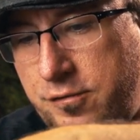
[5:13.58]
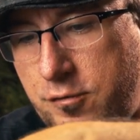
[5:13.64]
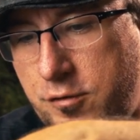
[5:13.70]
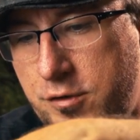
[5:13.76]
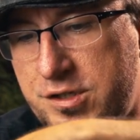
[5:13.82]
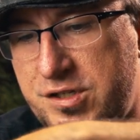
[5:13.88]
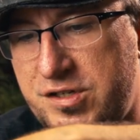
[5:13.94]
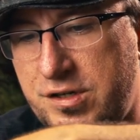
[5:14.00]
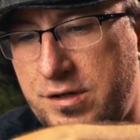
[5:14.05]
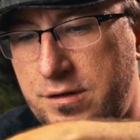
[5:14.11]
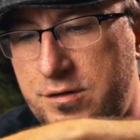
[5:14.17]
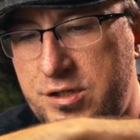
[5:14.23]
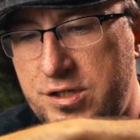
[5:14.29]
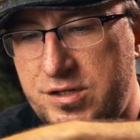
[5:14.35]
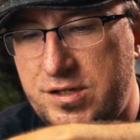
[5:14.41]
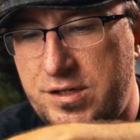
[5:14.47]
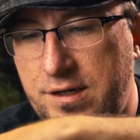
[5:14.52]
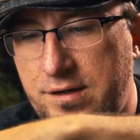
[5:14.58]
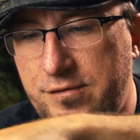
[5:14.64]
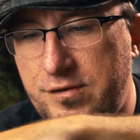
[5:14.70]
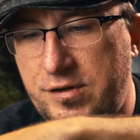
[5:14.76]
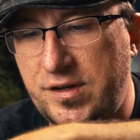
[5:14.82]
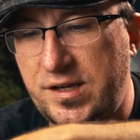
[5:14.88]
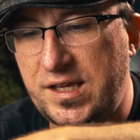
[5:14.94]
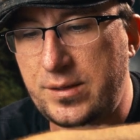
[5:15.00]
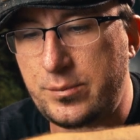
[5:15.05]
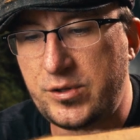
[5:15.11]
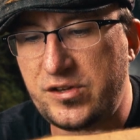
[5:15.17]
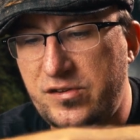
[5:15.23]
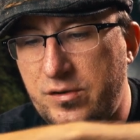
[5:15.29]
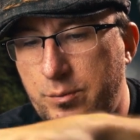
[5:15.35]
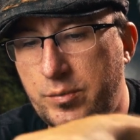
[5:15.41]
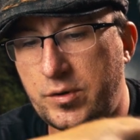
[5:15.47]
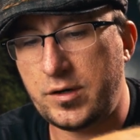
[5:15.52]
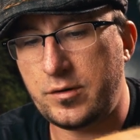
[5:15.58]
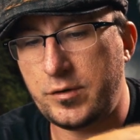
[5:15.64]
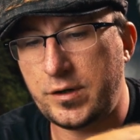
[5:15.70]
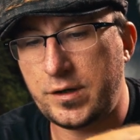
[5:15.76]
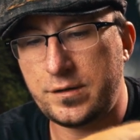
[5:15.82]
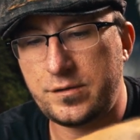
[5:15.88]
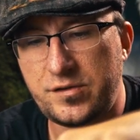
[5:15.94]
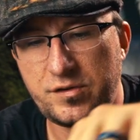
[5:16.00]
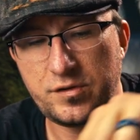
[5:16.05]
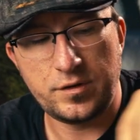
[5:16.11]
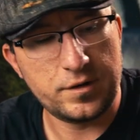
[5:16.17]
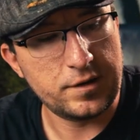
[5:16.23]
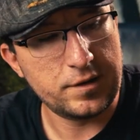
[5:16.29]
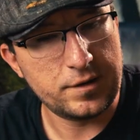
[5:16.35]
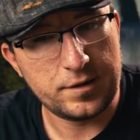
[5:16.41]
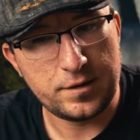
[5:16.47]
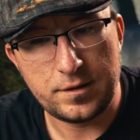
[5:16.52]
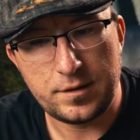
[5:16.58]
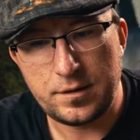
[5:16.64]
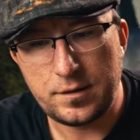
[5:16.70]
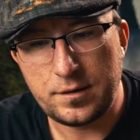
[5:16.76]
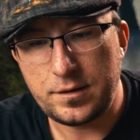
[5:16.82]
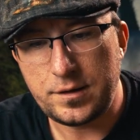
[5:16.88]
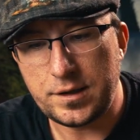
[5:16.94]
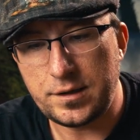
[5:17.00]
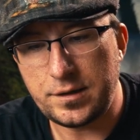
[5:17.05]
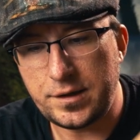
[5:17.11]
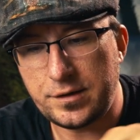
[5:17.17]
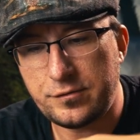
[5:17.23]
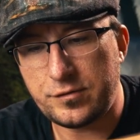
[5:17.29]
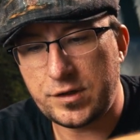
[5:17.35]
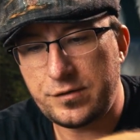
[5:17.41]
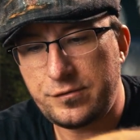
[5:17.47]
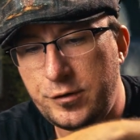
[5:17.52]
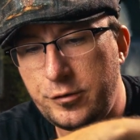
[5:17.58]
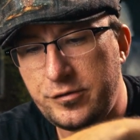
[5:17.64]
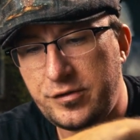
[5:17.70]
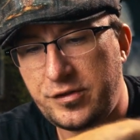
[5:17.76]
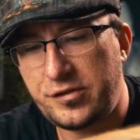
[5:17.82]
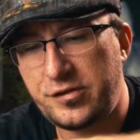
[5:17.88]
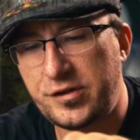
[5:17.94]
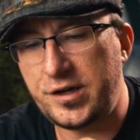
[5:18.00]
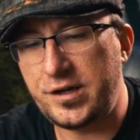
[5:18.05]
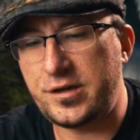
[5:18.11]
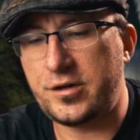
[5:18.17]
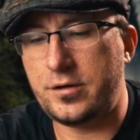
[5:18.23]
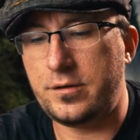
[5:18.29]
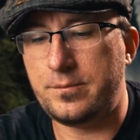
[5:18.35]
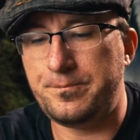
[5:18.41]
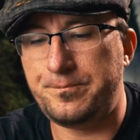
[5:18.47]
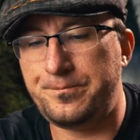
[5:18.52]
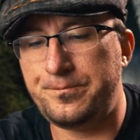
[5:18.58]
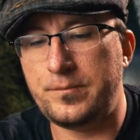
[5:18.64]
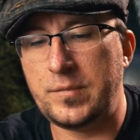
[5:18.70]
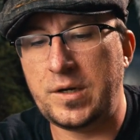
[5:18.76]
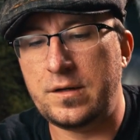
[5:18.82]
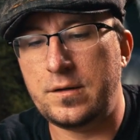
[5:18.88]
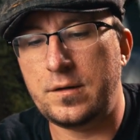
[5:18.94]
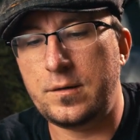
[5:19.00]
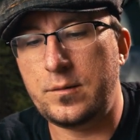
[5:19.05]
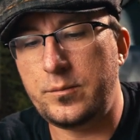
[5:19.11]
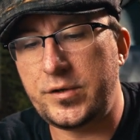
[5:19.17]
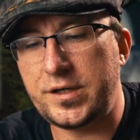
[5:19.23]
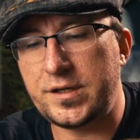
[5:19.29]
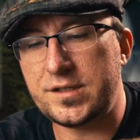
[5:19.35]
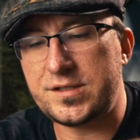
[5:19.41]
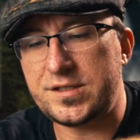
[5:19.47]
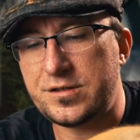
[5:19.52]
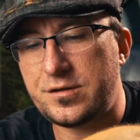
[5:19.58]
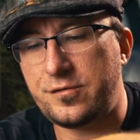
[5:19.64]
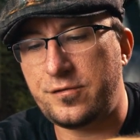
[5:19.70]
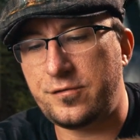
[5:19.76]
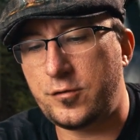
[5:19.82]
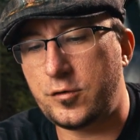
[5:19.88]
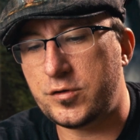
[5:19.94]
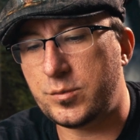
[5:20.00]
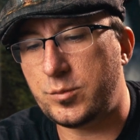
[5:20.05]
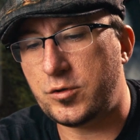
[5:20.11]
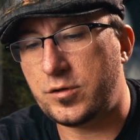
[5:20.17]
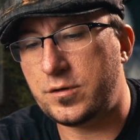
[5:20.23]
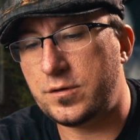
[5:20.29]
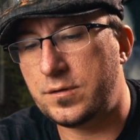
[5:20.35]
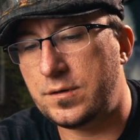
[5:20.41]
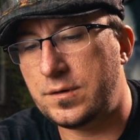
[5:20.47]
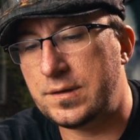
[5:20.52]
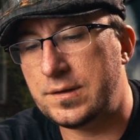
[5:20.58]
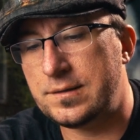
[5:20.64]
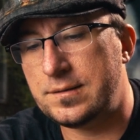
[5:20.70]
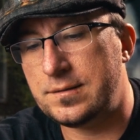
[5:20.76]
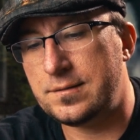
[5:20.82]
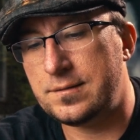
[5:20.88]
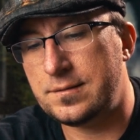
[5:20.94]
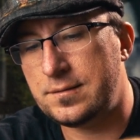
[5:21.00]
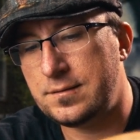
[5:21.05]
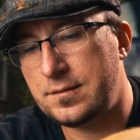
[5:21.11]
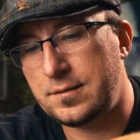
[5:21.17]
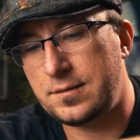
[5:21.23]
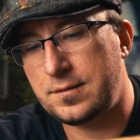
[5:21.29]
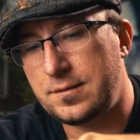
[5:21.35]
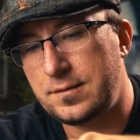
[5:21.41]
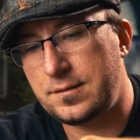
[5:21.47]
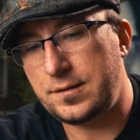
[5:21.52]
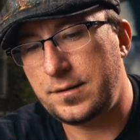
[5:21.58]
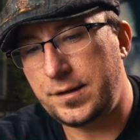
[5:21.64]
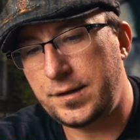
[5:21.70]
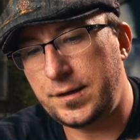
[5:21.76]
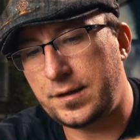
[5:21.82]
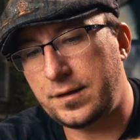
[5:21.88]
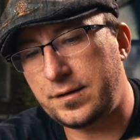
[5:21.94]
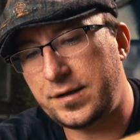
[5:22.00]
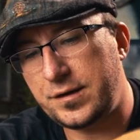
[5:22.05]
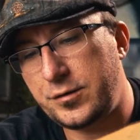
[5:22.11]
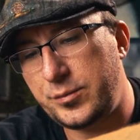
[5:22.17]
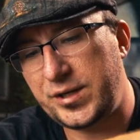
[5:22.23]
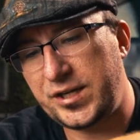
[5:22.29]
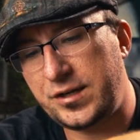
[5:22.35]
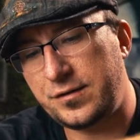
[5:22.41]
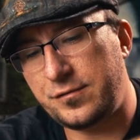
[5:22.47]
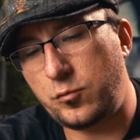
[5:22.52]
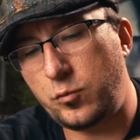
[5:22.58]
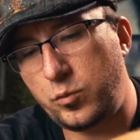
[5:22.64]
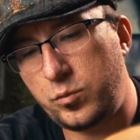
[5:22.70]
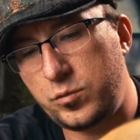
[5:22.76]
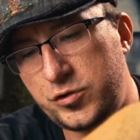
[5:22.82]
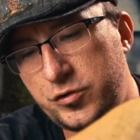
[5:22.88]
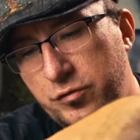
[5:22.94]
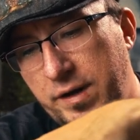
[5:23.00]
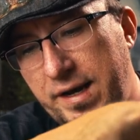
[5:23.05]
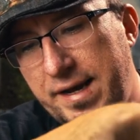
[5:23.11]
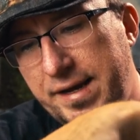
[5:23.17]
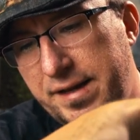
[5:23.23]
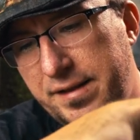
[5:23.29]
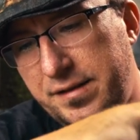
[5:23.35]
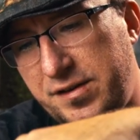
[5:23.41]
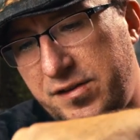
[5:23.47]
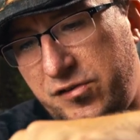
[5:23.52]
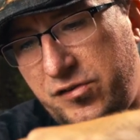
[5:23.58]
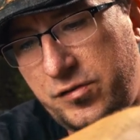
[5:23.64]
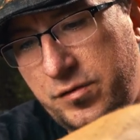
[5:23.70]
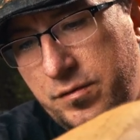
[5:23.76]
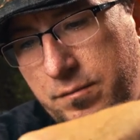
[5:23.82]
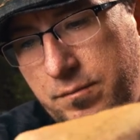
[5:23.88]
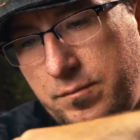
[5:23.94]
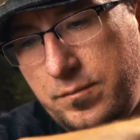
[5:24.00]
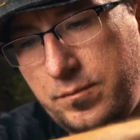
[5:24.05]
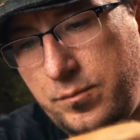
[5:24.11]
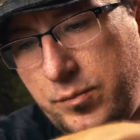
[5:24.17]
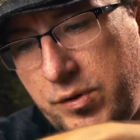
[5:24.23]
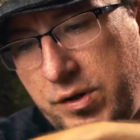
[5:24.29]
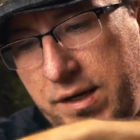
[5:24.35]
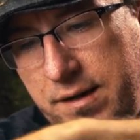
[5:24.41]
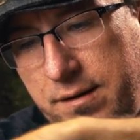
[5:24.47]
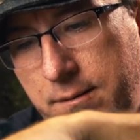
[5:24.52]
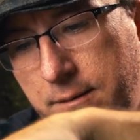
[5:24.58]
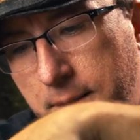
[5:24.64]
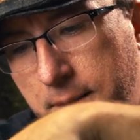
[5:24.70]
force and just enough to keep these apart where it's gonna give lift. You would think, because these are foldable, you know, there'd be enough drag in this, but